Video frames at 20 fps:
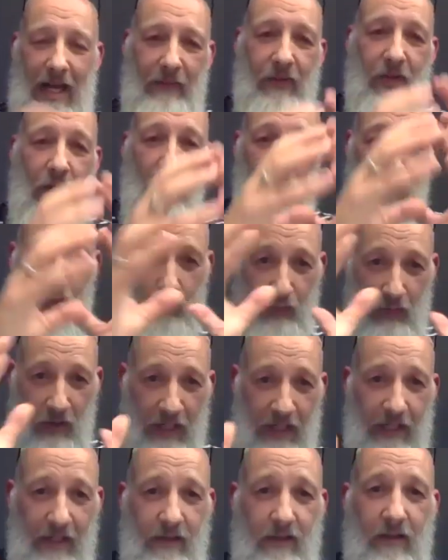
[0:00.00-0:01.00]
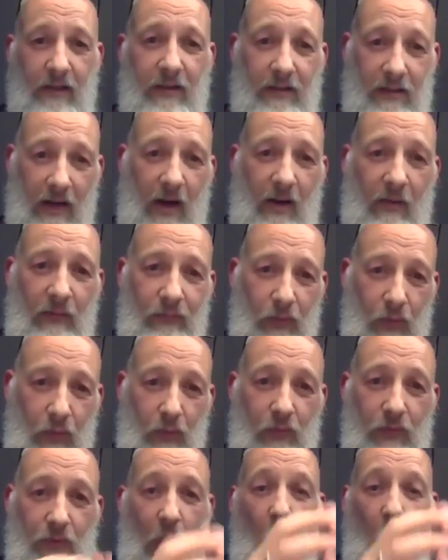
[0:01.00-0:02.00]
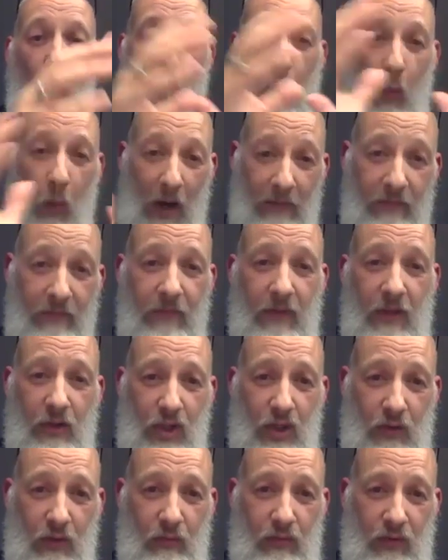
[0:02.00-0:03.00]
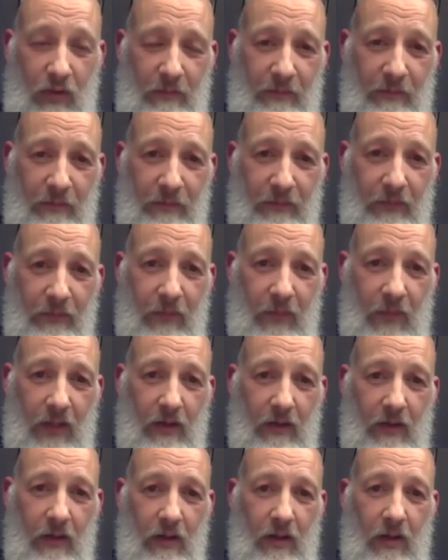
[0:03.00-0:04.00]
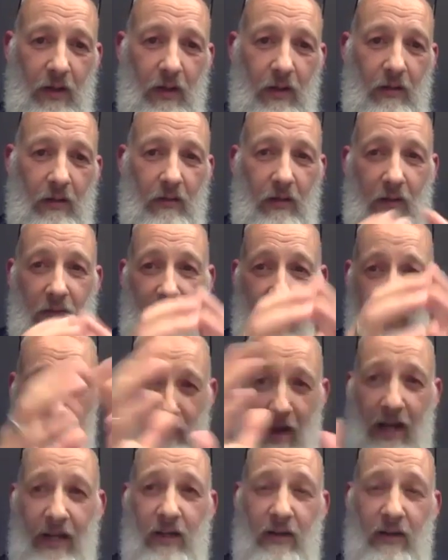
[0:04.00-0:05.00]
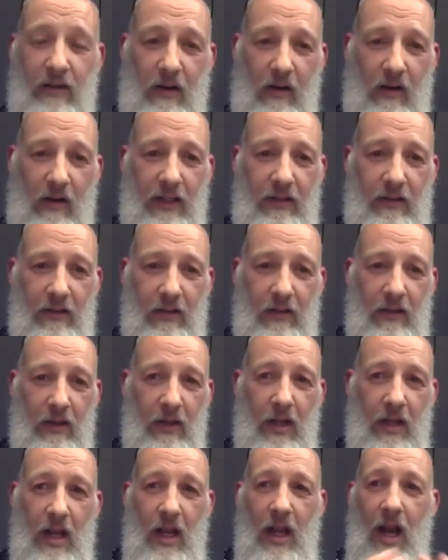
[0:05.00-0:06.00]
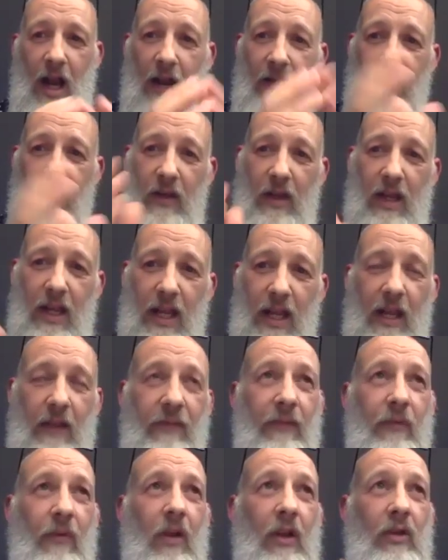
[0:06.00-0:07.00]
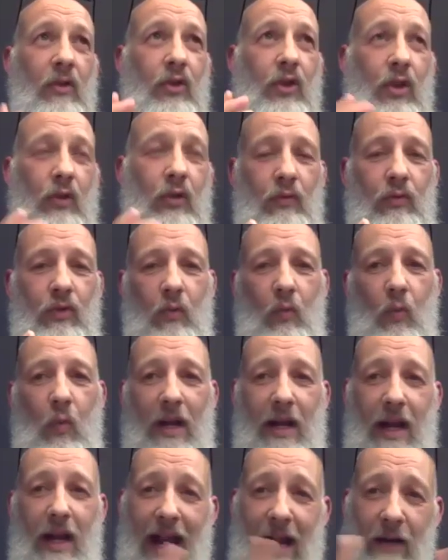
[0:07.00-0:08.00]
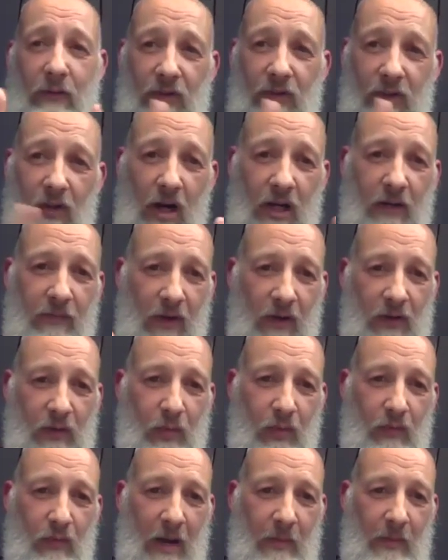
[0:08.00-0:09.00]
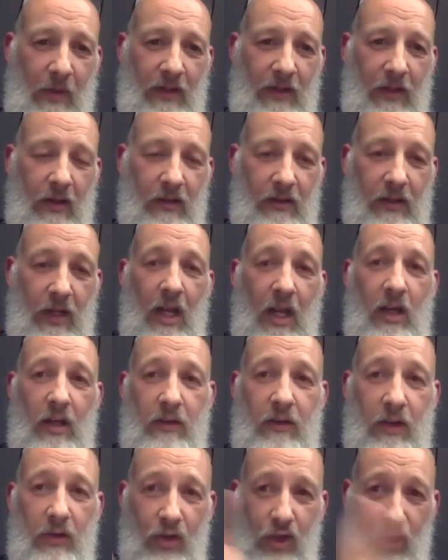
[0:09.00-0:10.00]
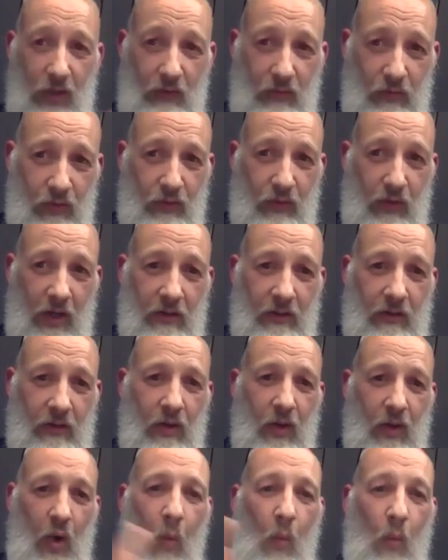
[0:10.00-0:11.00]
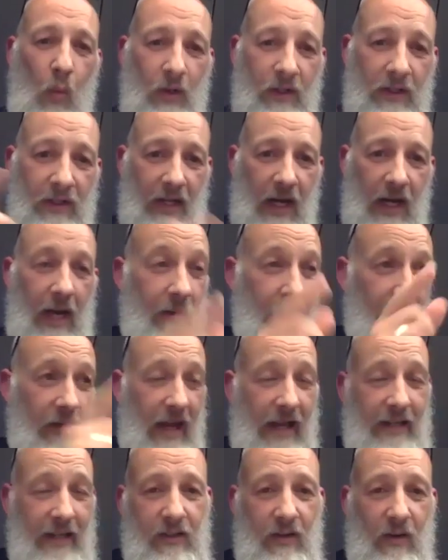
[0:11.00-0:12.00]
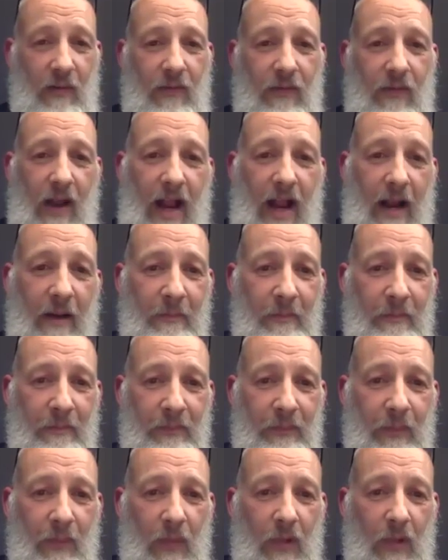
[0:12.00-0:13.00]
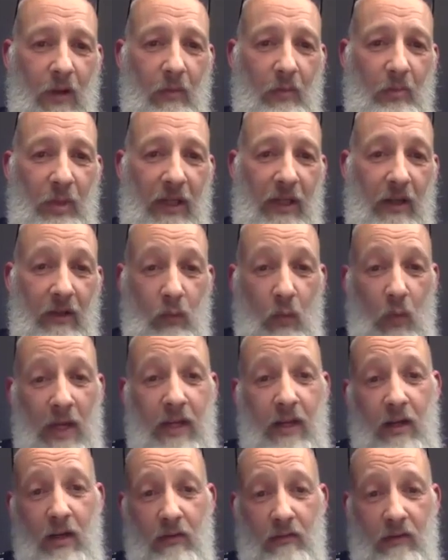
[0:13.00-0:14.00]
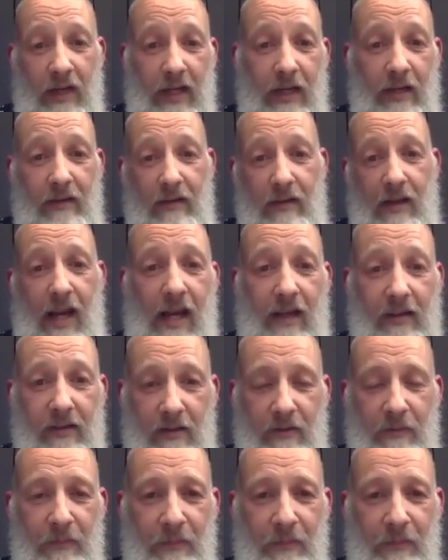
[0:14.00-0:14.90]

an agreed set of rules with the children yeah. that they recognized, and that if children went outside of those parameters, the yeah. children would say, That's not fair because okay. we agreed this.